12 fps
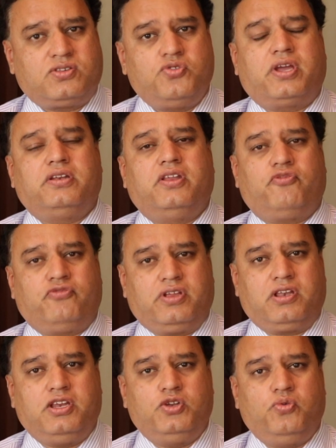you can
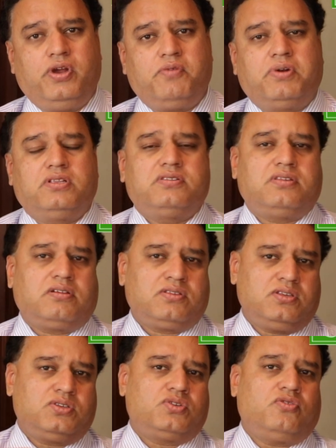definitely do it, but the
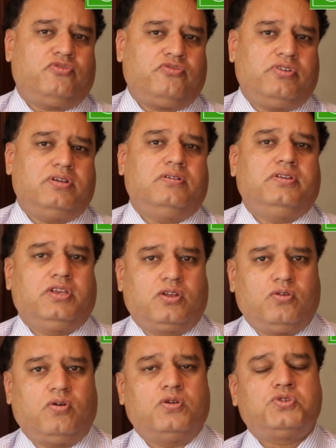success of
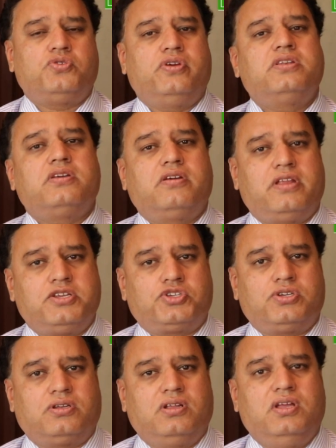
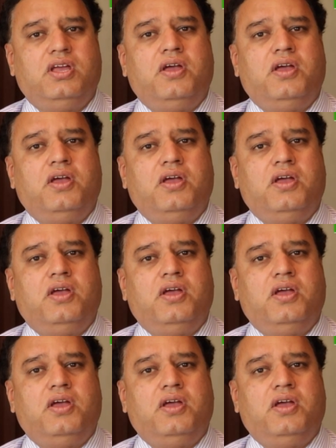osseointegration